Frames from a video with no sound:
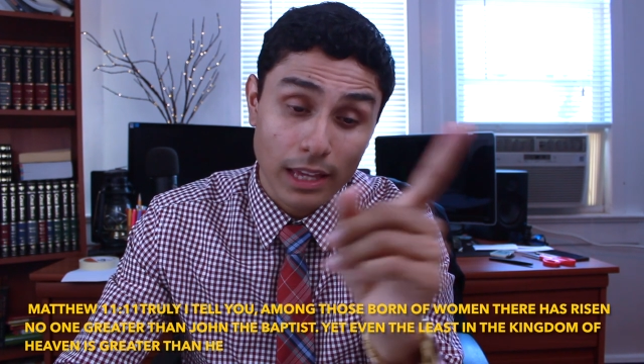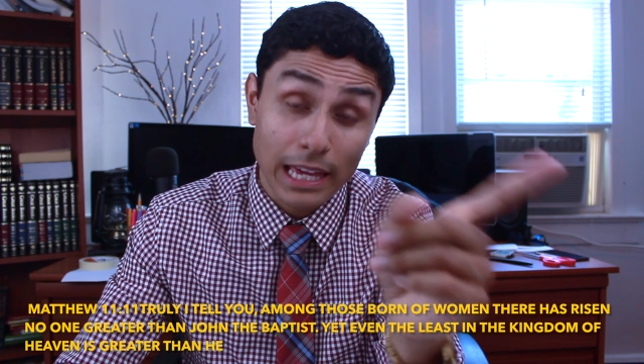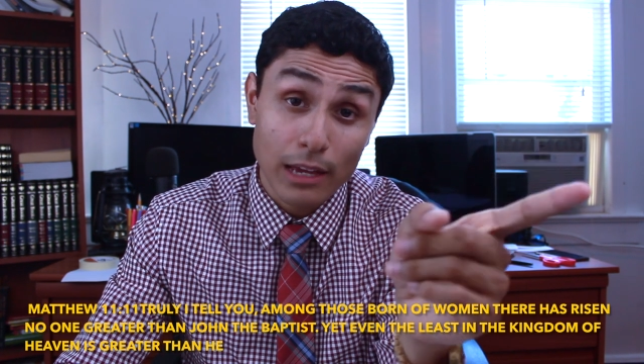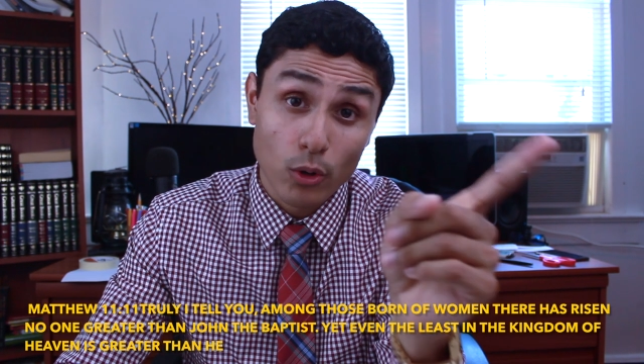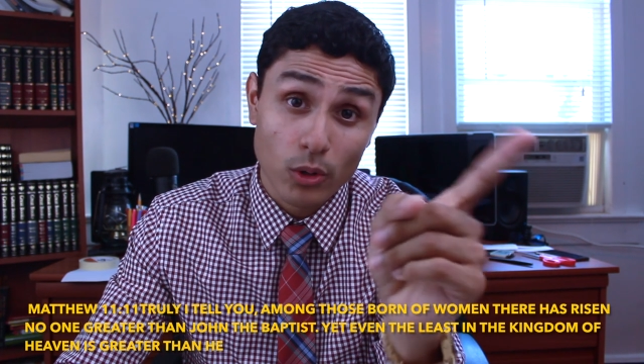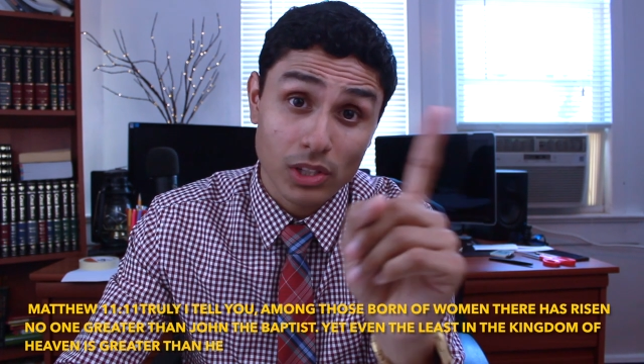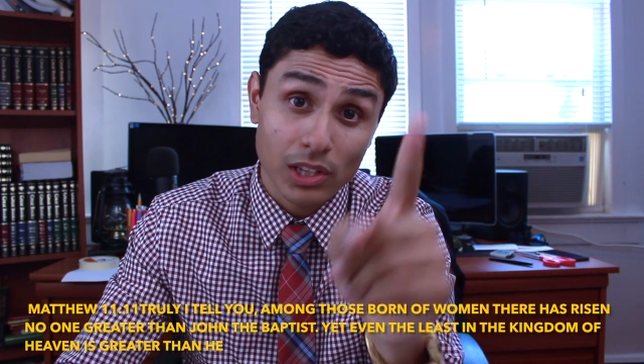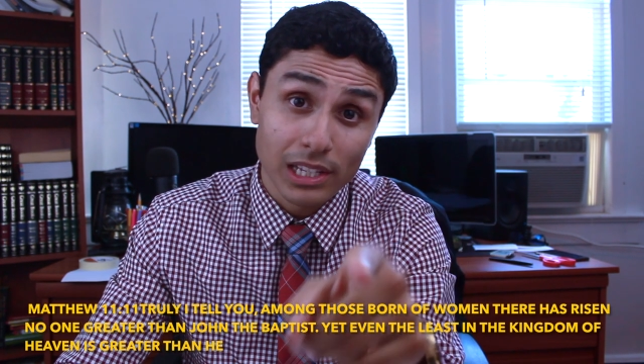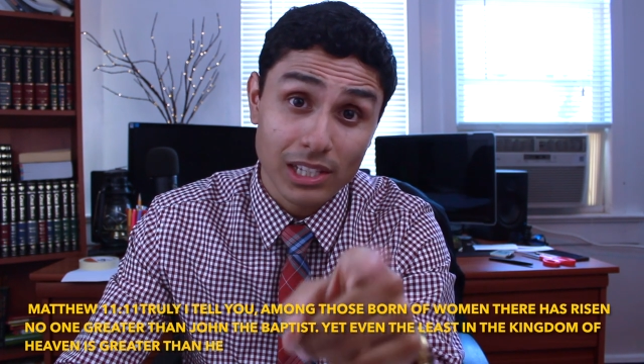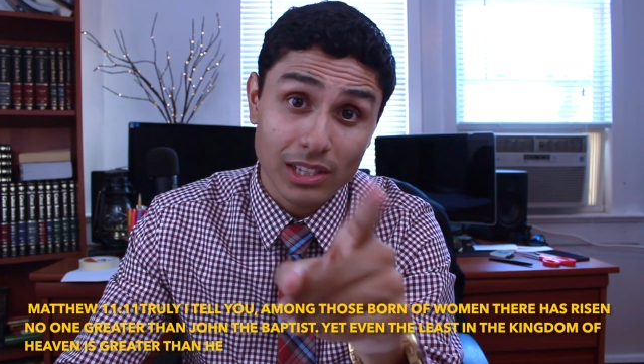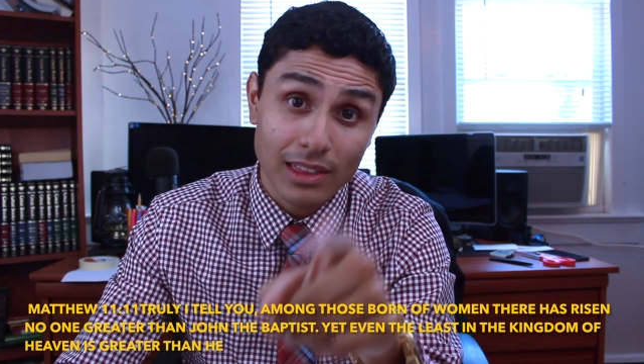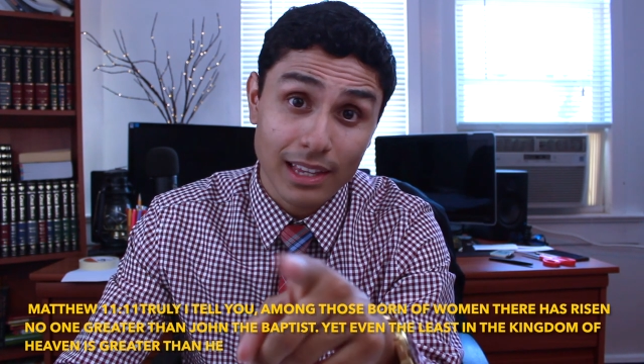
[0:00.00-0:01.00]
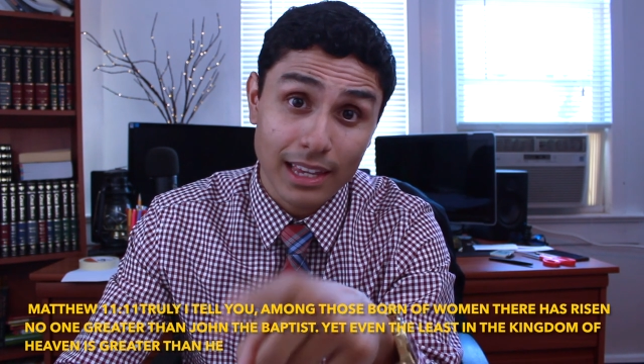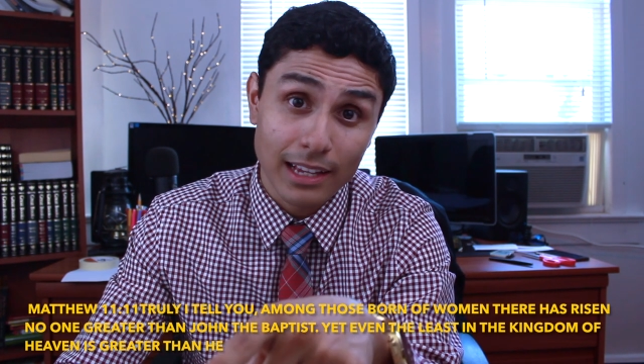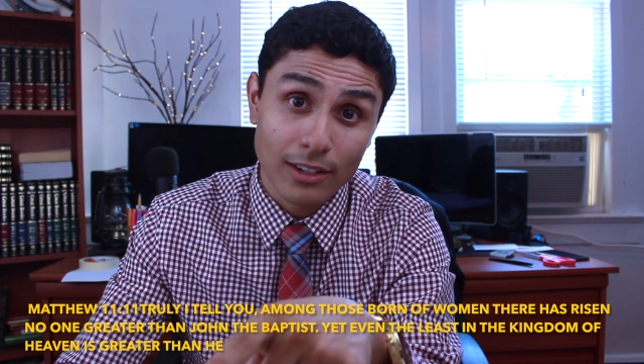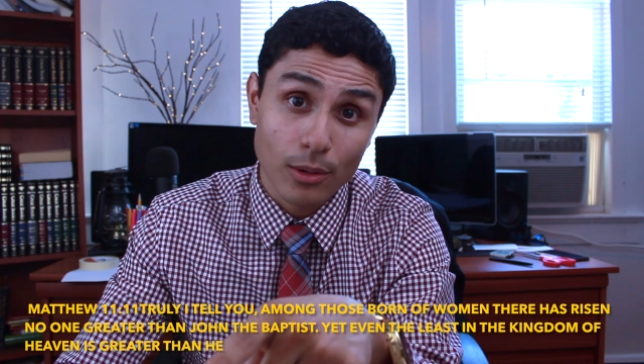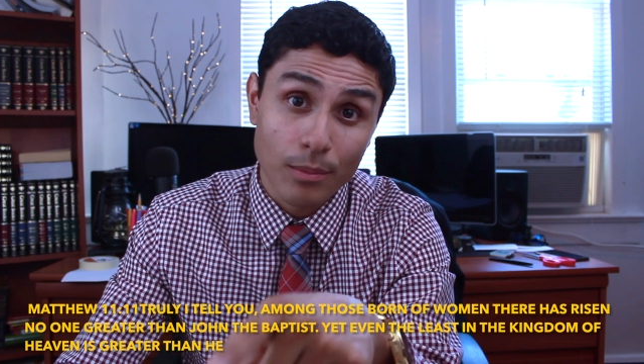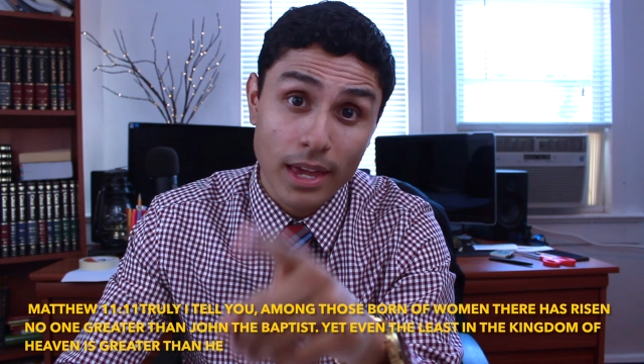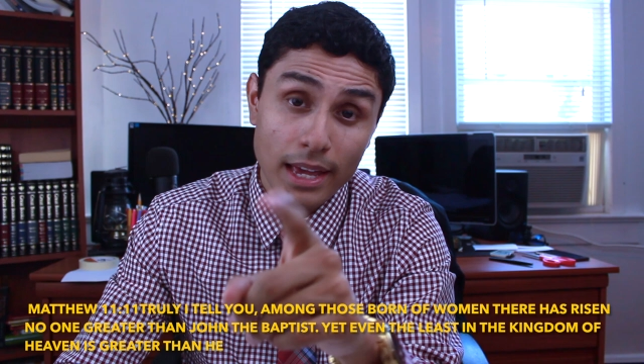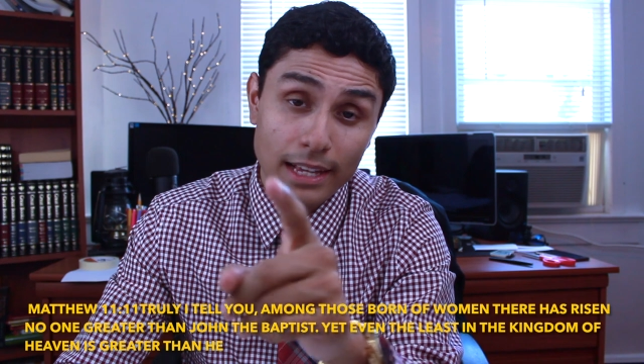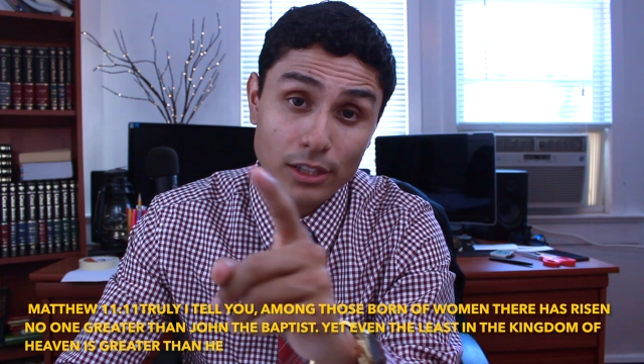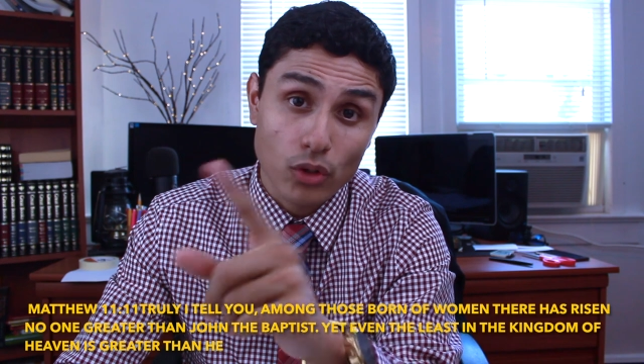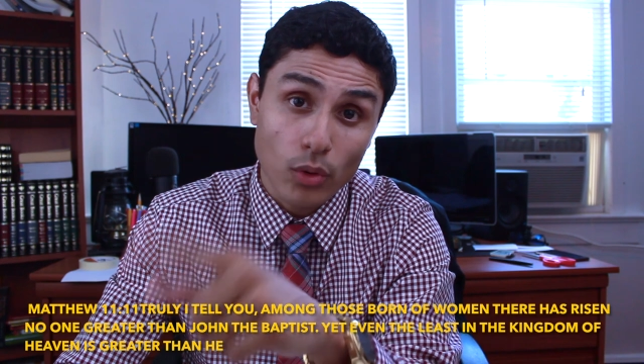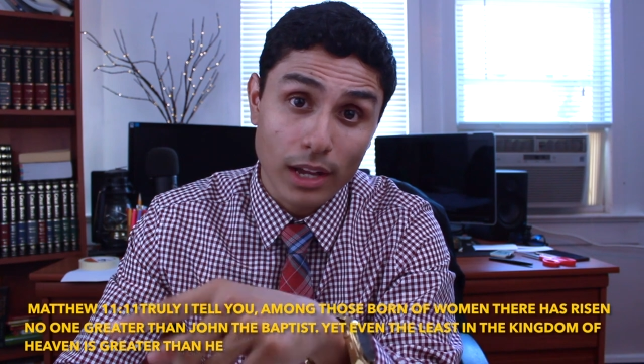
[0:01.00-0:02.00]
He who is least in the kingdom
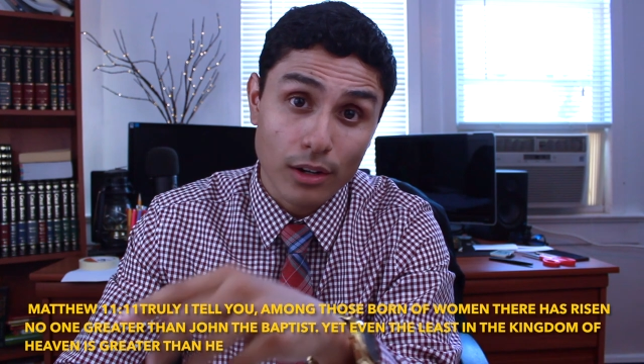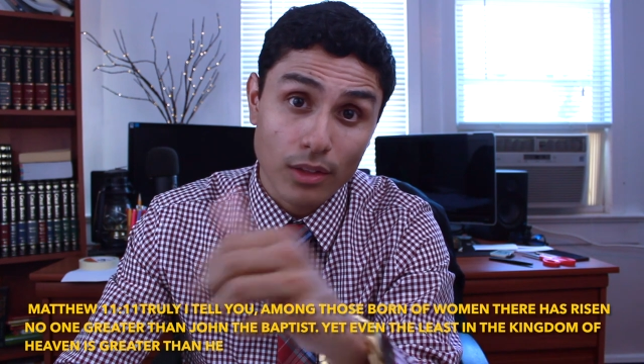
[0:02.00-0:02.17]
is greater